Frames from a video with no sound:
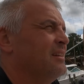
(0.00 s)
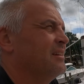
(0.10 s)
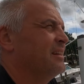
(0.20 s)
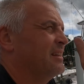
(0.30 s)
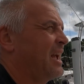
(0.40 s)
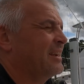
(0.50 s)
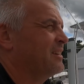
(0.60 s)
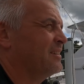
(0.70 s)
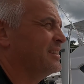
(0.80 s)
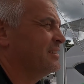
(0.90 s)
anchor
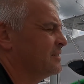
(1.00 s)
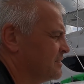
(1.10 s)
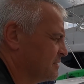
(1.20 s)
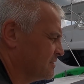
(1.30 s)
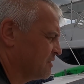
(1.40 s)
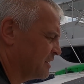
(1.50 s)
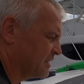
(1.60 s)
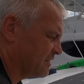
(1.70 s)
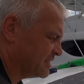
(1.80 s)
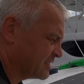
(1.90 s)
light, running
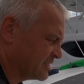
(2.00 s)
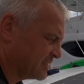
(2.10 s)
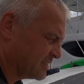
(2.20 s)
lights,